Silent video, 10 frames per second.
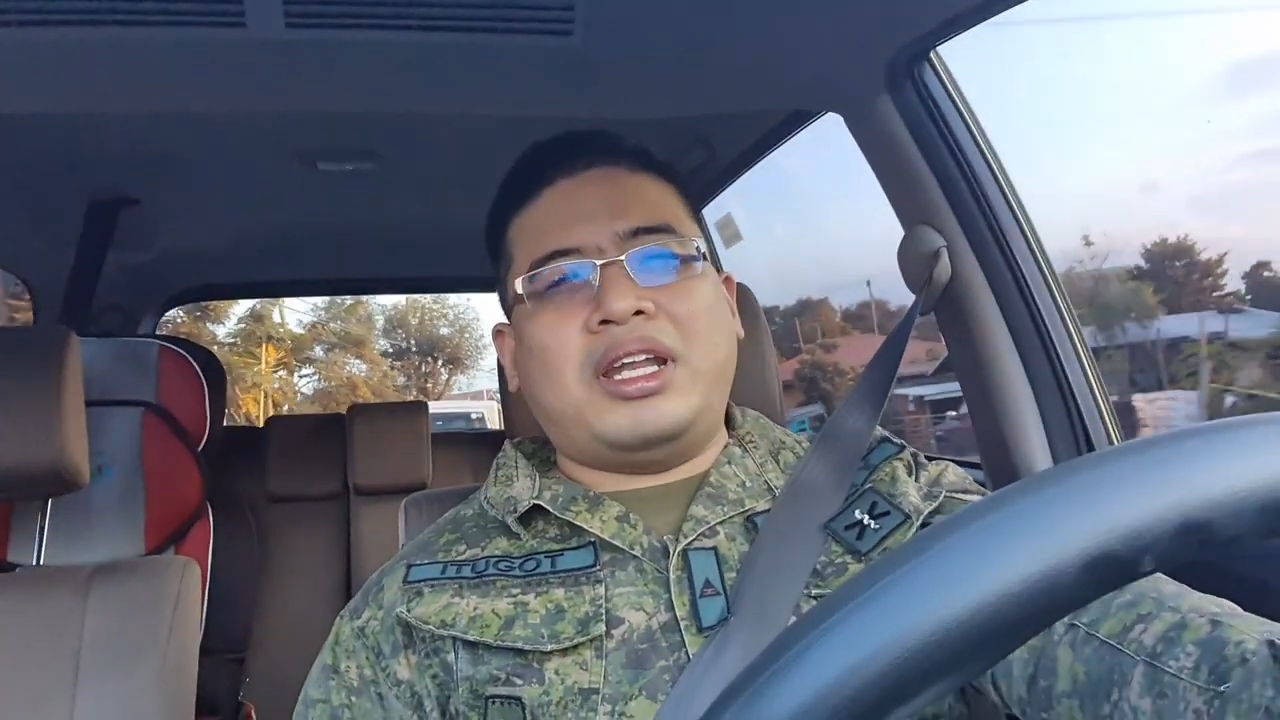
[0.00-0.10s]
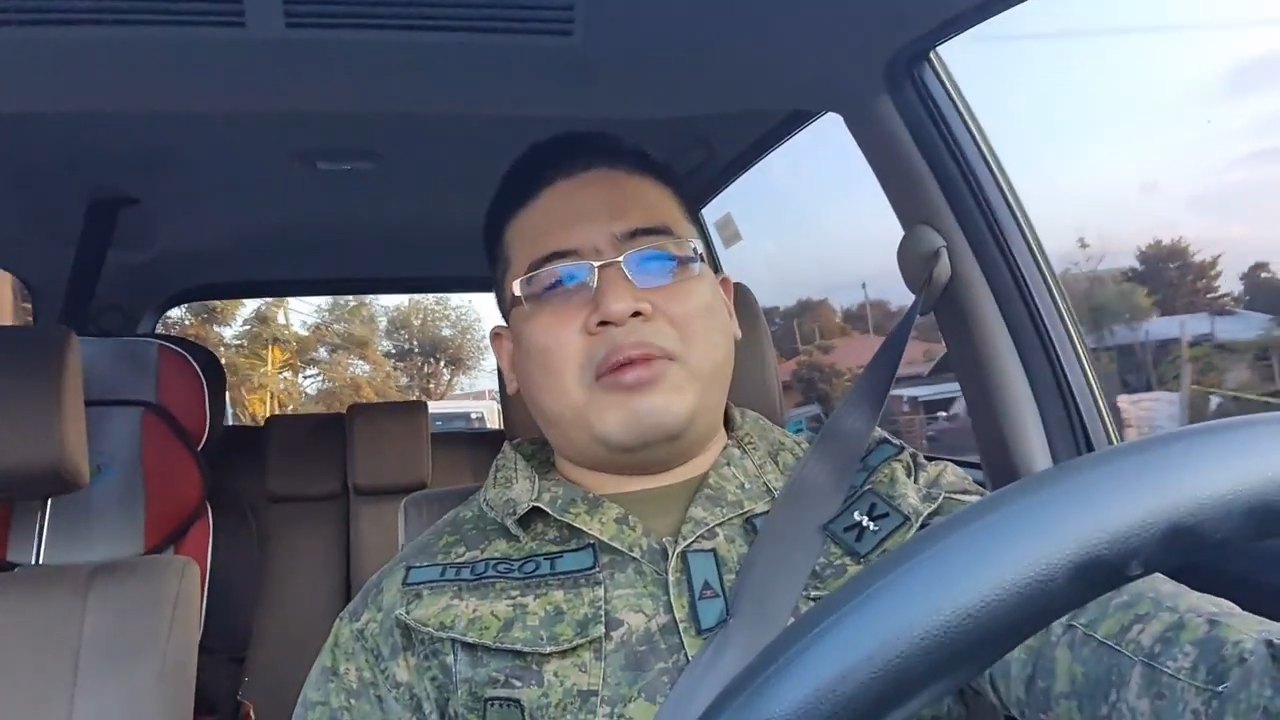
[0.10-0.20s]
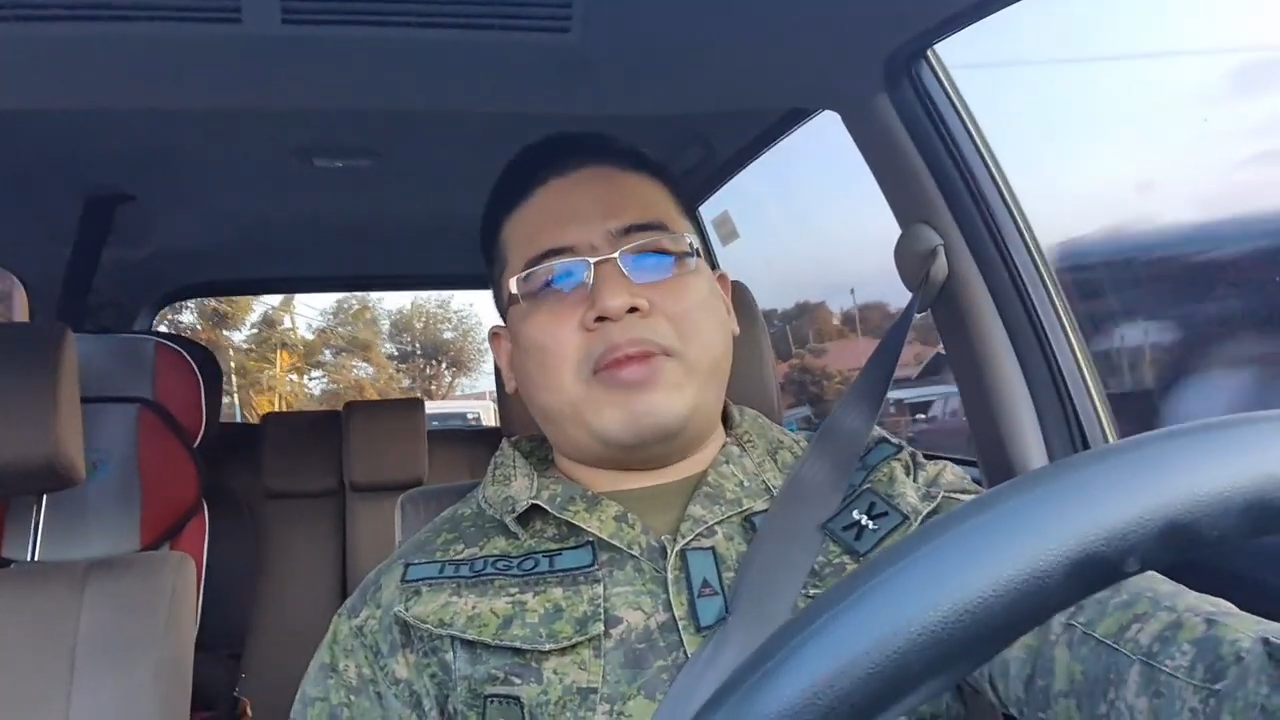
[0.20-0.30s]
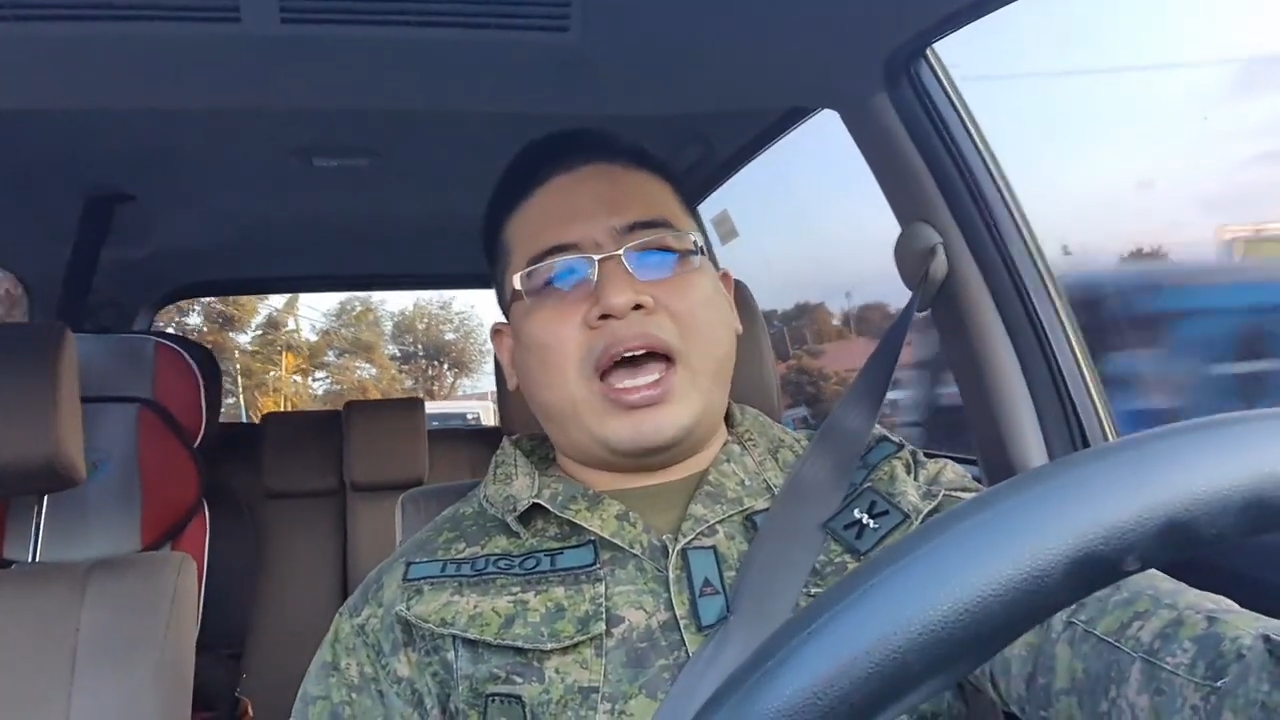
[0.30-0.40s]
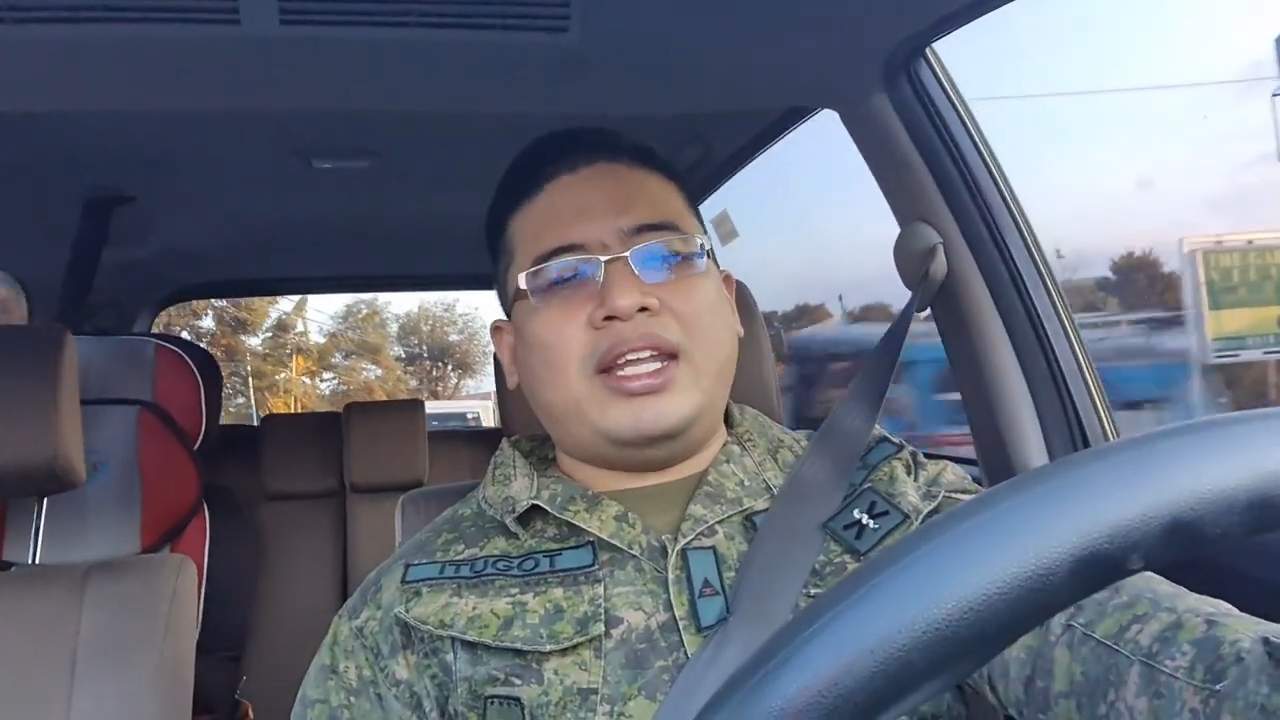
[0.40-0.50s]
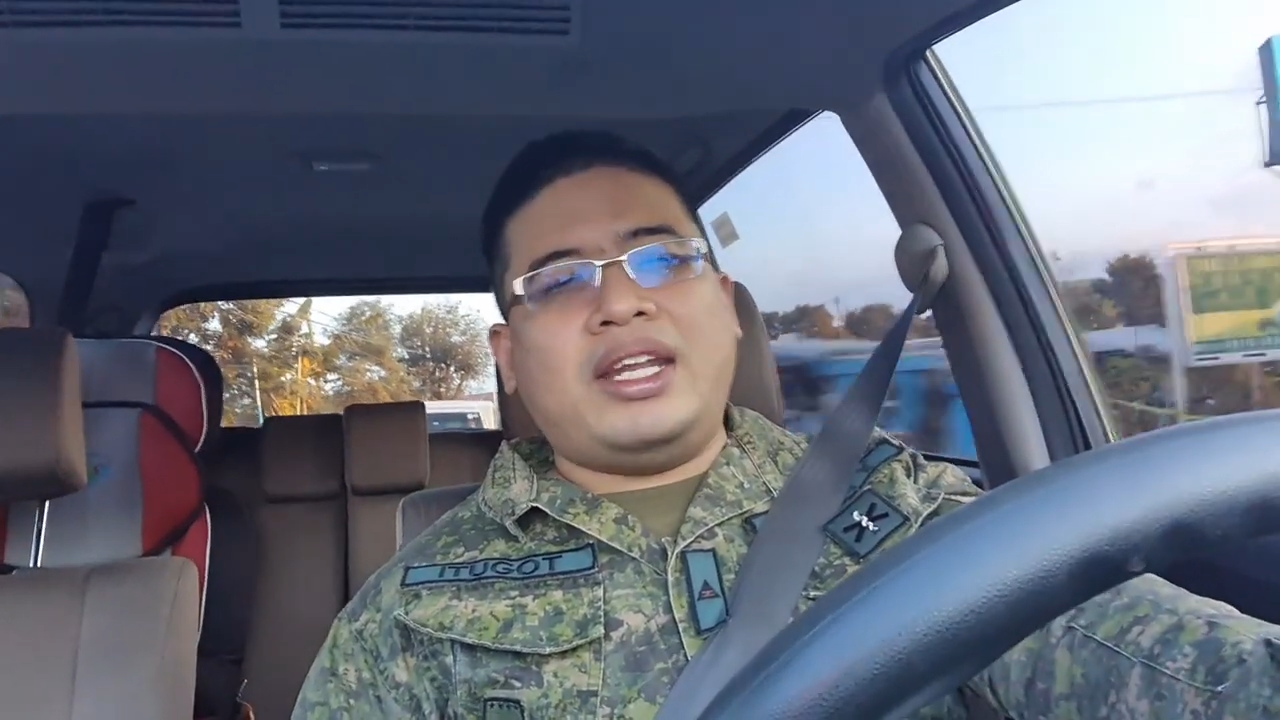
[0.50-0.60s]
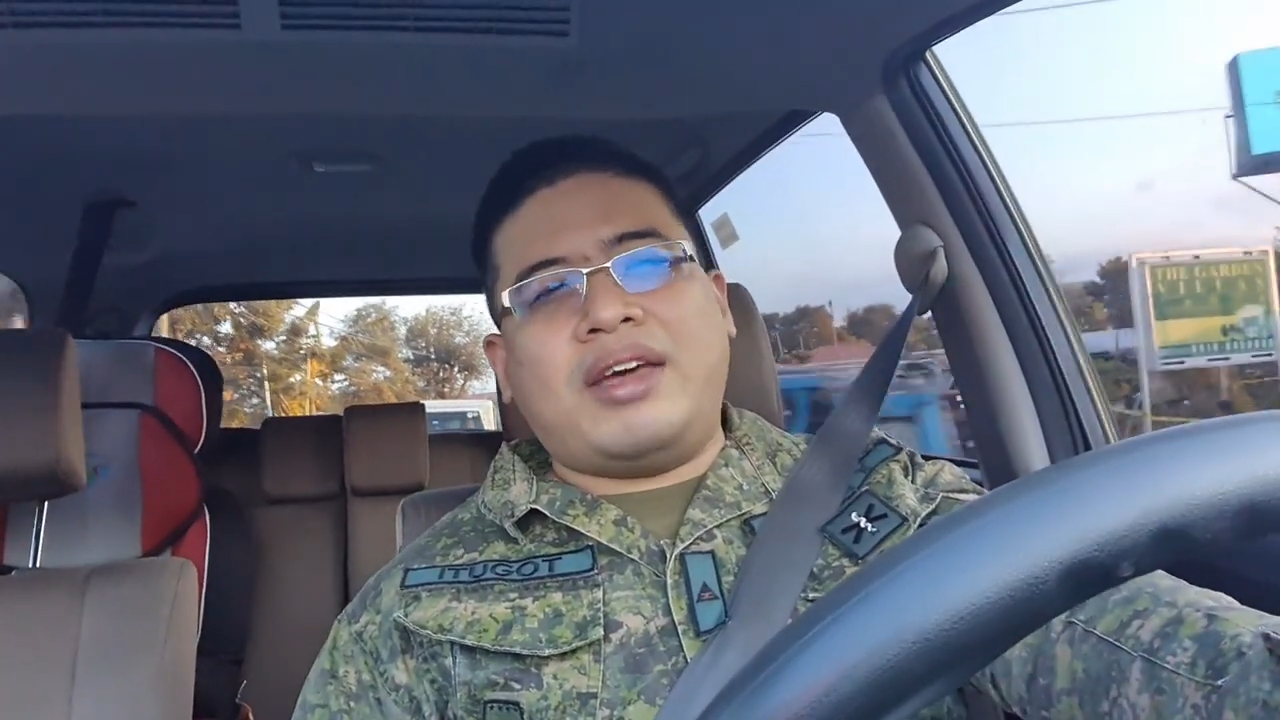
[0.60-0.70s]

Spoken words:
na man in